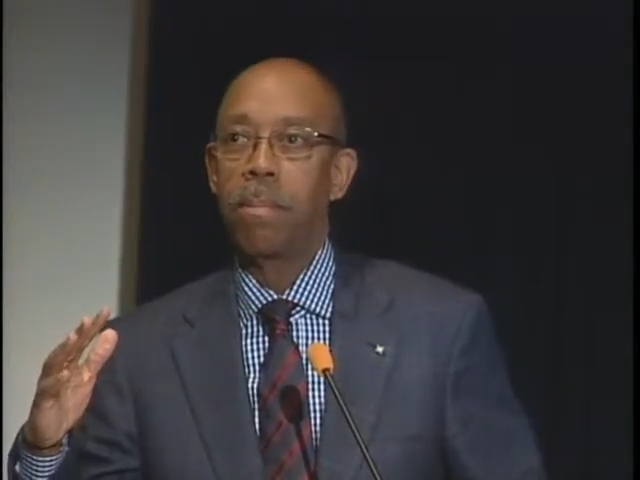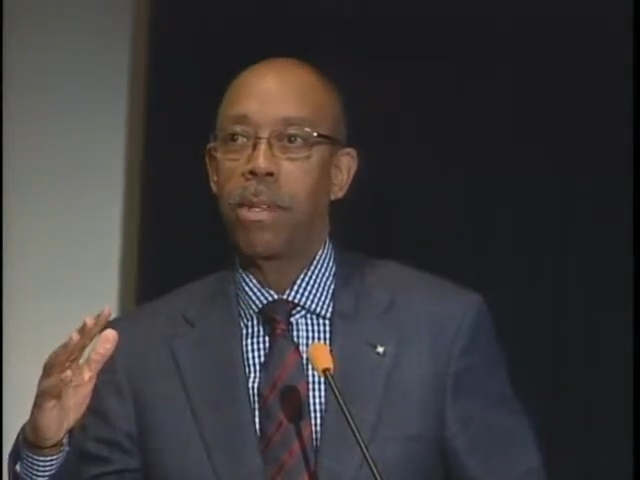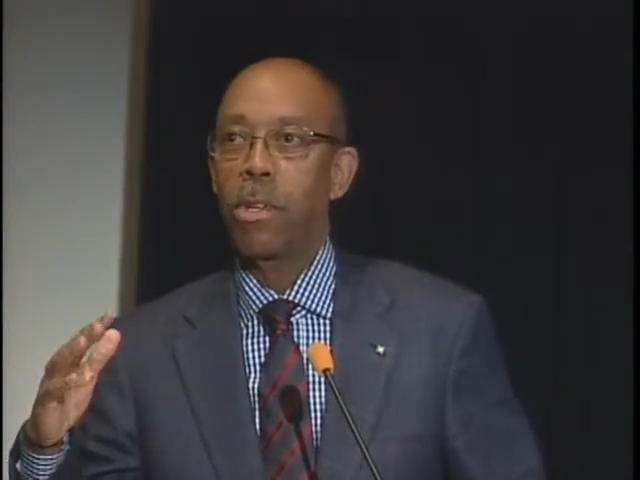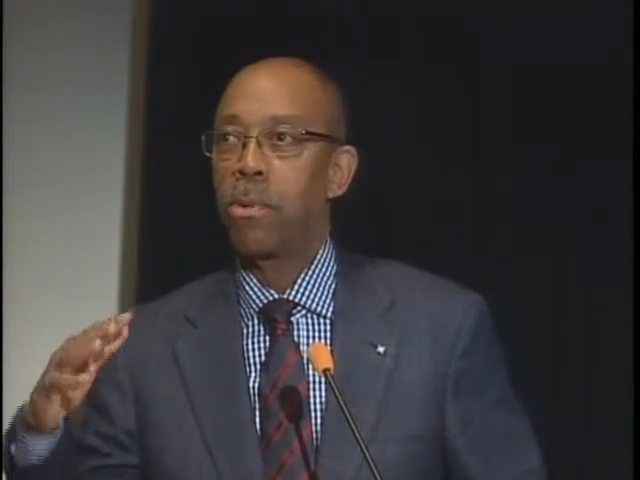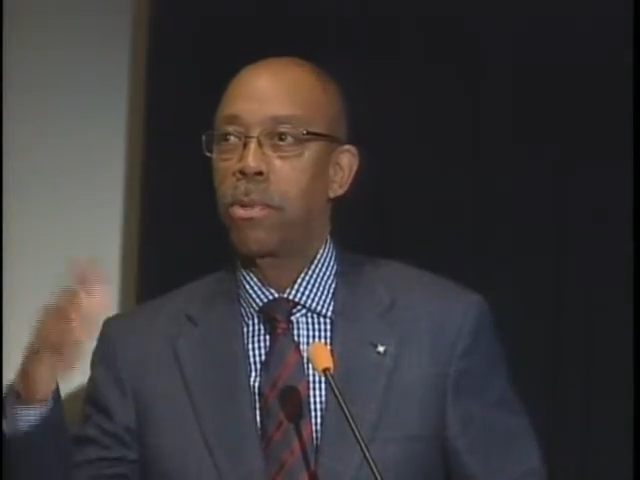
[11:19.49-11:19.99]

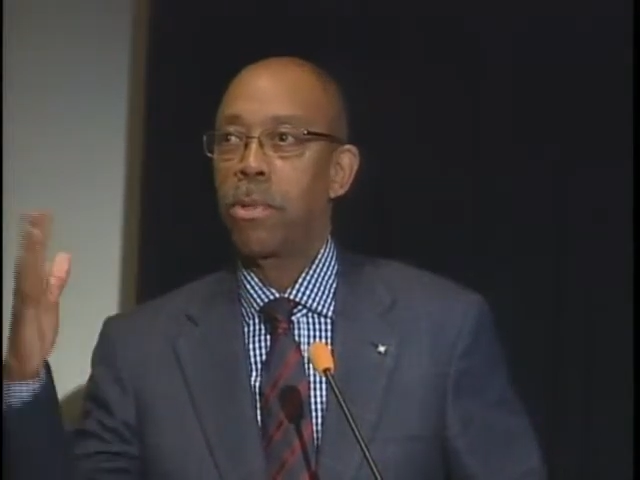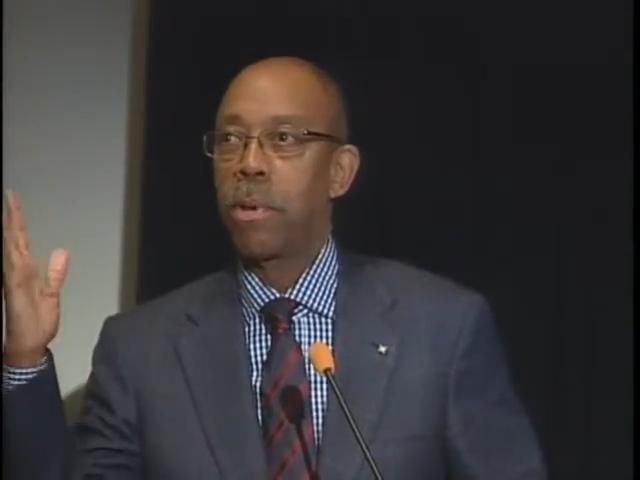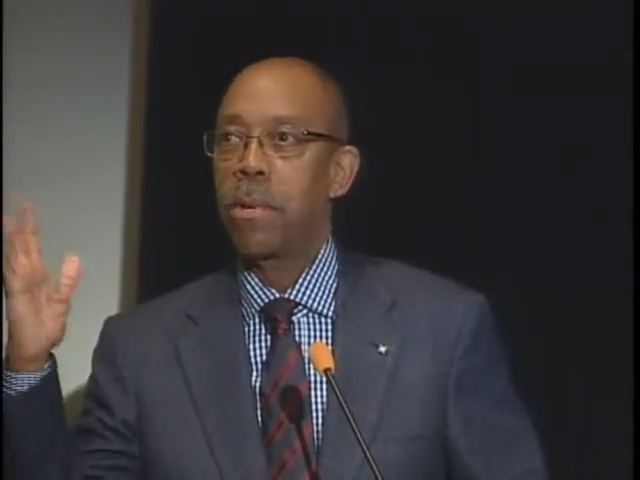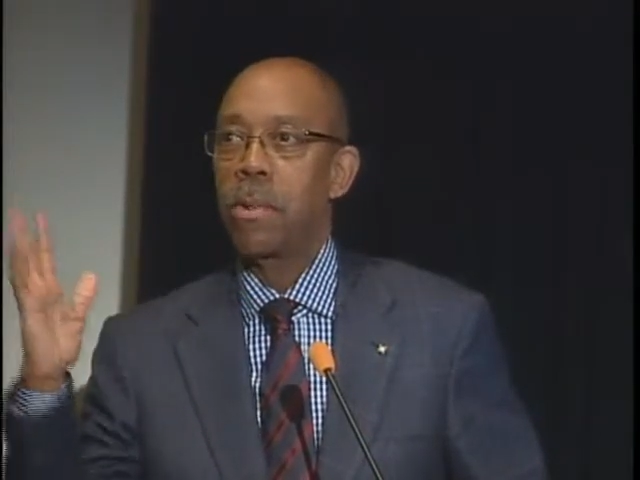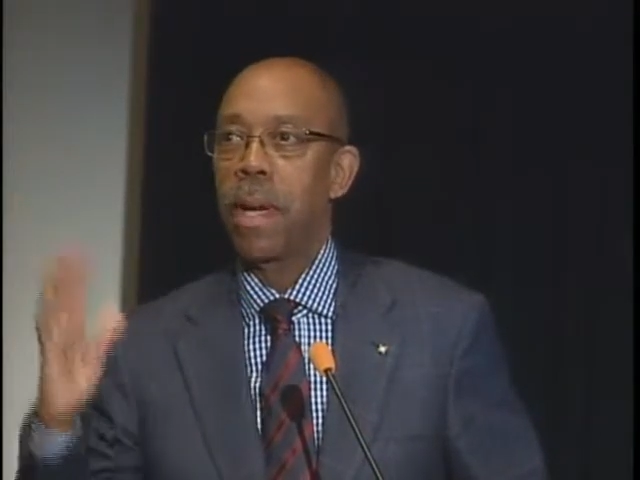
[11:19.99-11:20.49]
cute
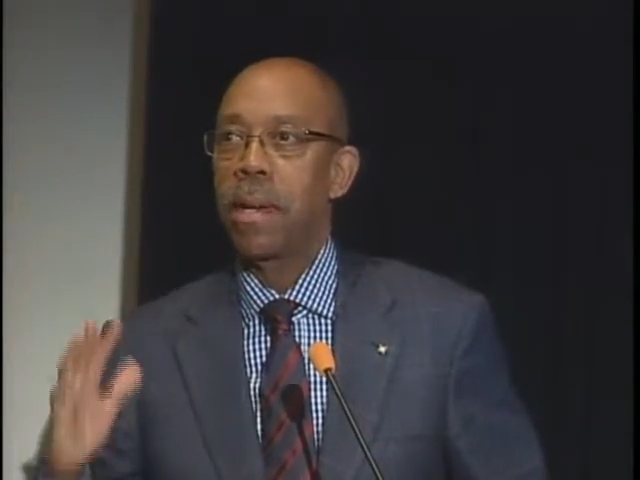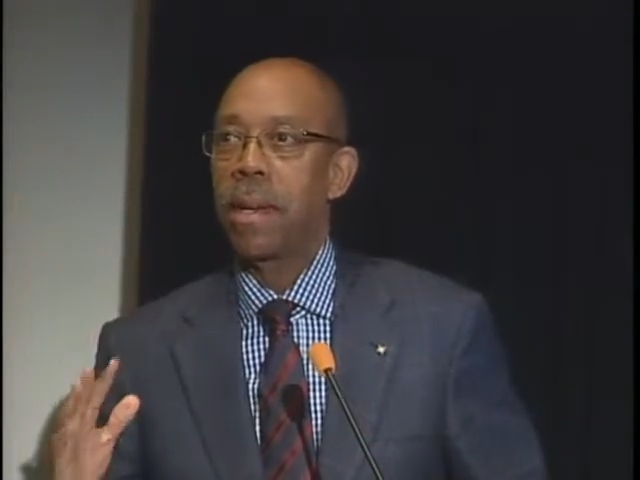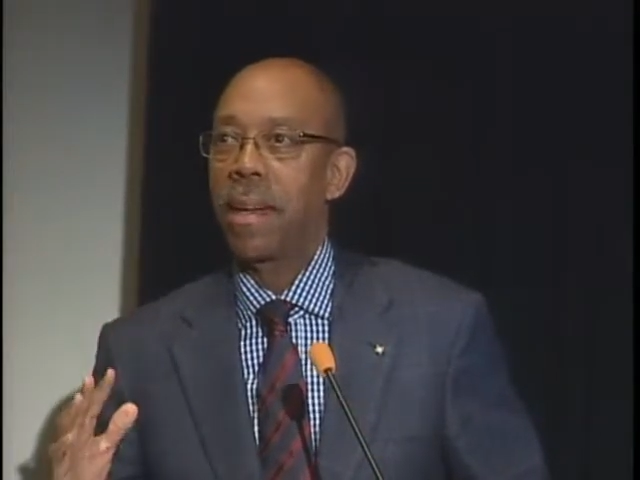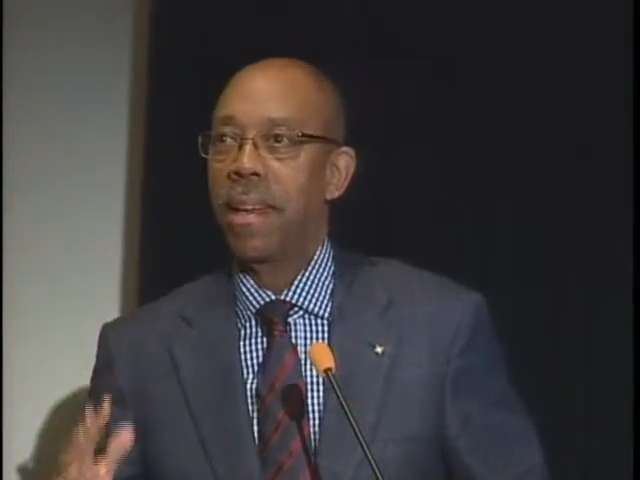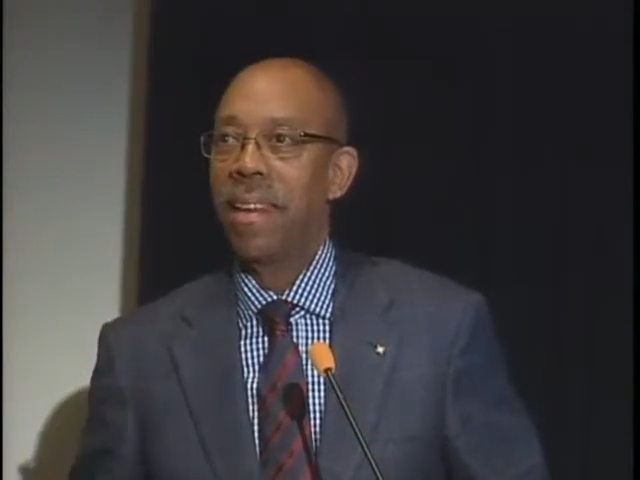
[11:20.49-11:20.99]
or
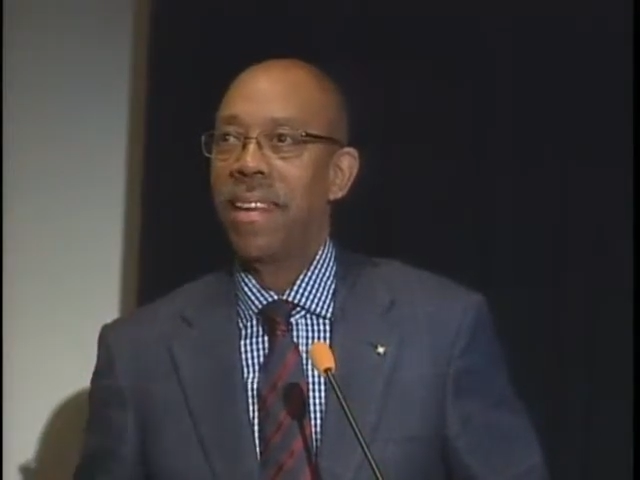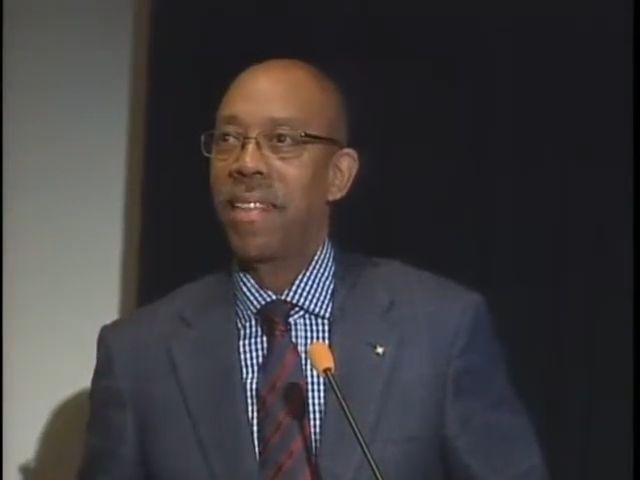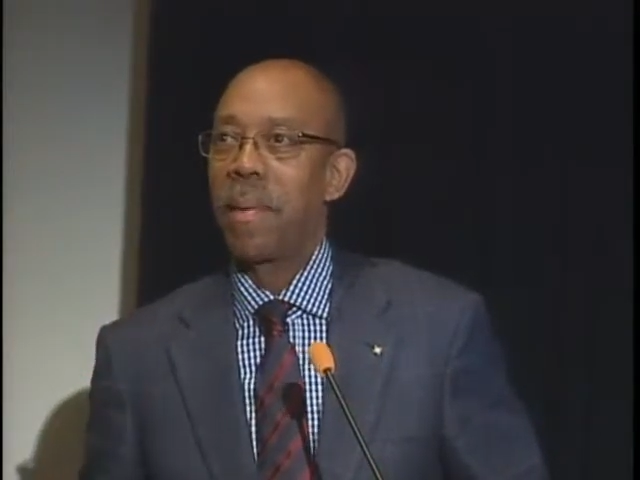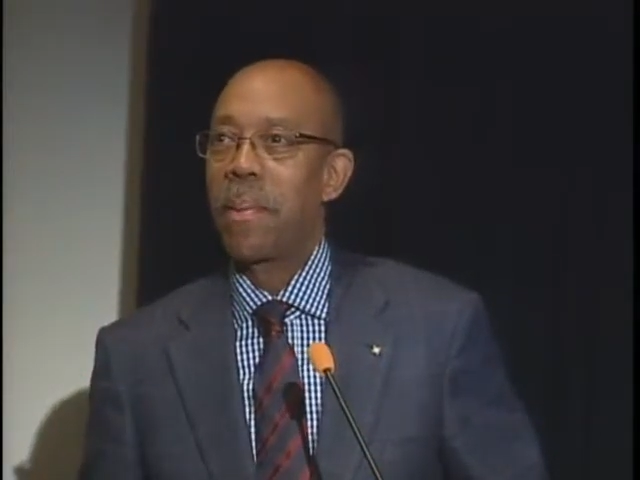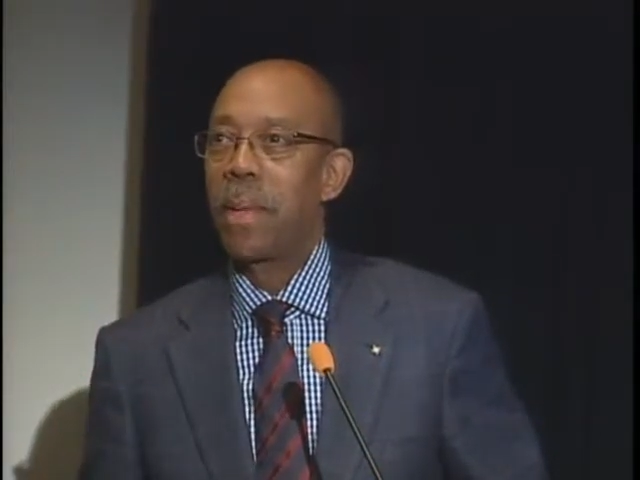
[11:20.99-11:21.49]
entertaining.
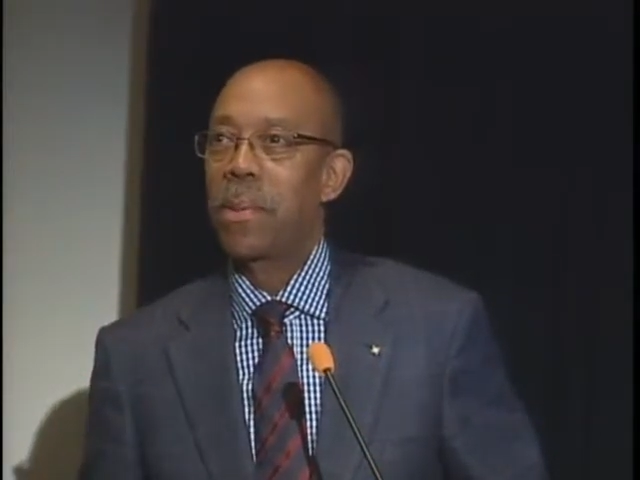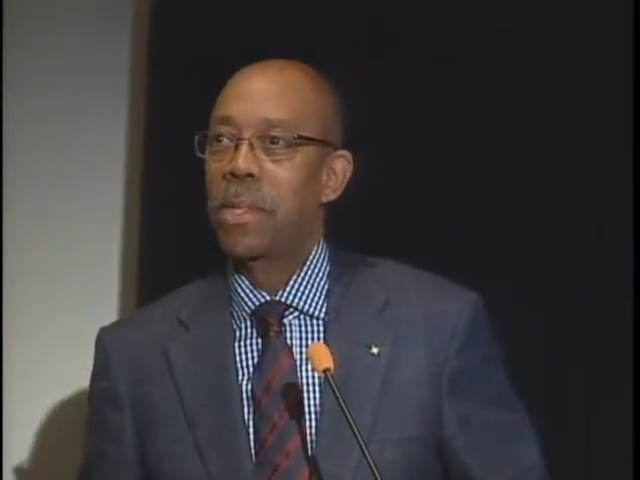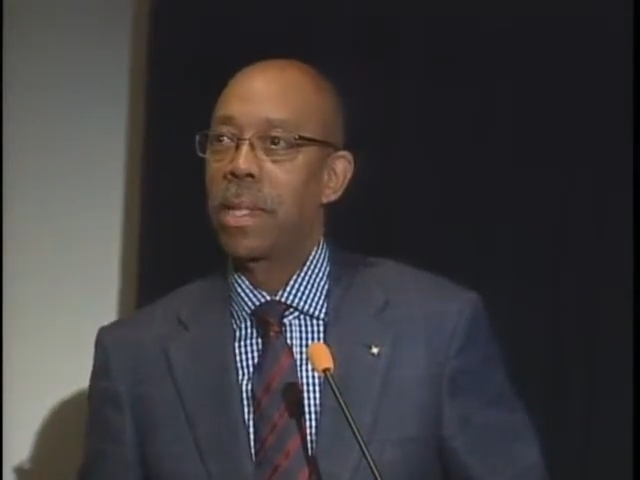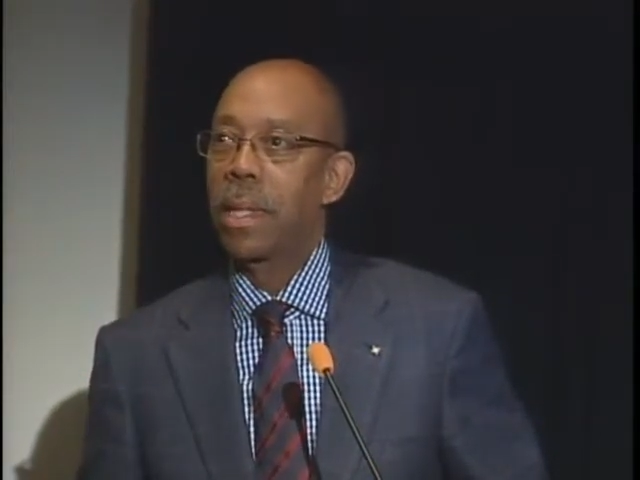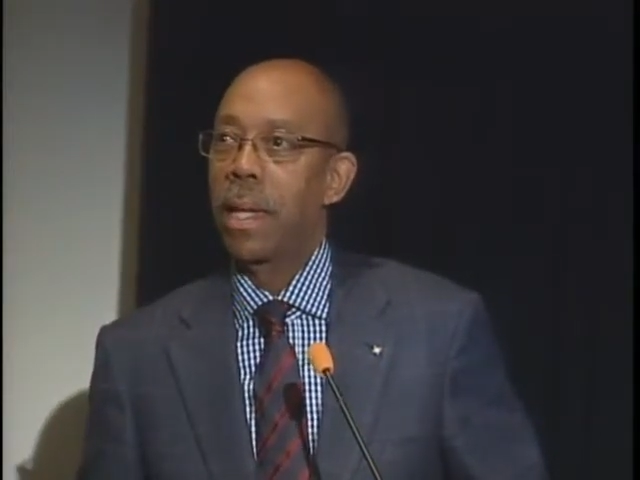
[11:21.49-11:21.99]
Maybe they were
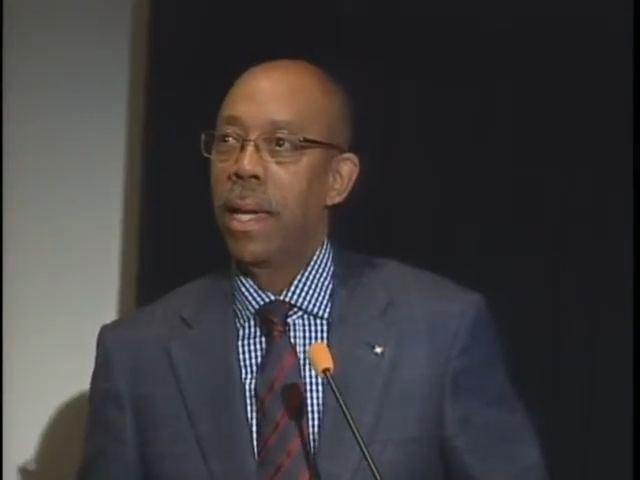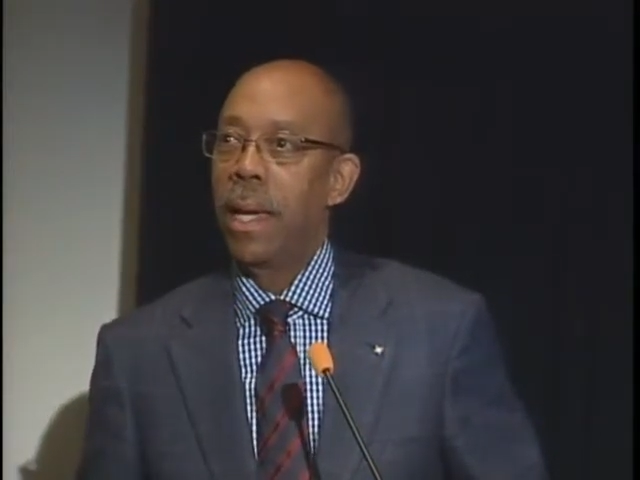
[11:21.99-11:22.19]
silly.